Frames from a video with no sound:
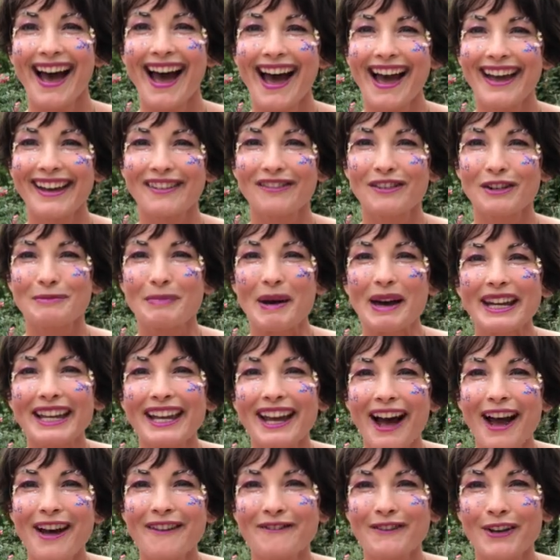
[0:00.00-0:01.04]
Hi everybody,
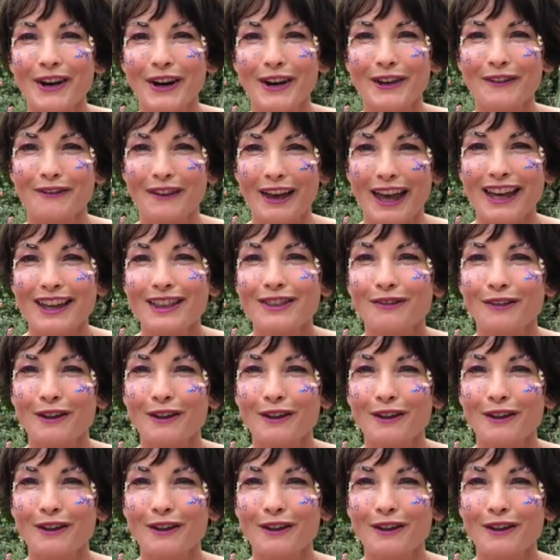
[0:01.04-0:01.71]
I'm Fairy Faith